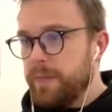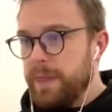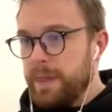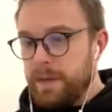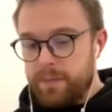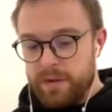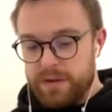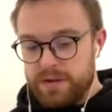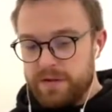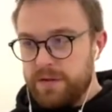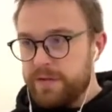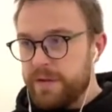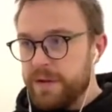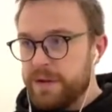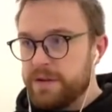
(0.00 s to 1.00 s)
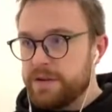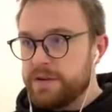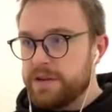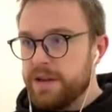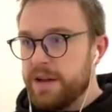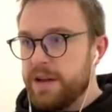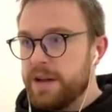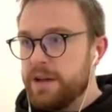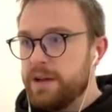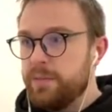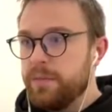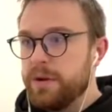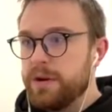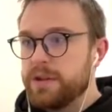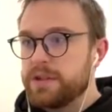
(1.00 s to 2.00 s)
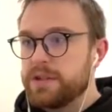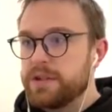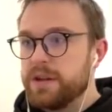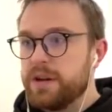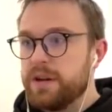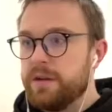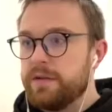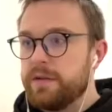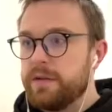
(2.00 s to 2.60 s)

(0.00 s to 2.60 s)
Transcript: Bunch of defenders and a bunch of